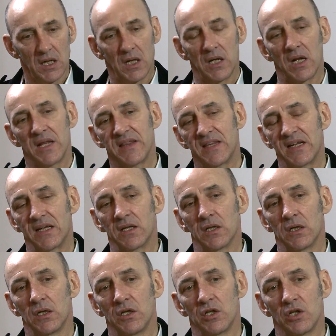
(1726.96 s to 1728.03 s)
and I think
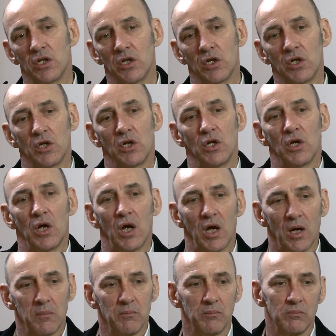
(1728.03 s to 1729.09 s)
that
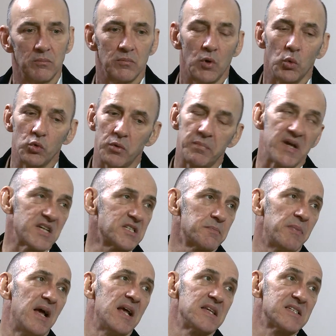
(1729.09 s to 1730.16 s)
all the best
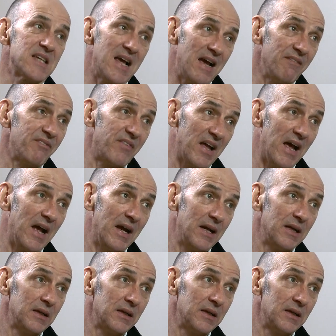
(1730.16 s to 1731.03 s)
bands have that.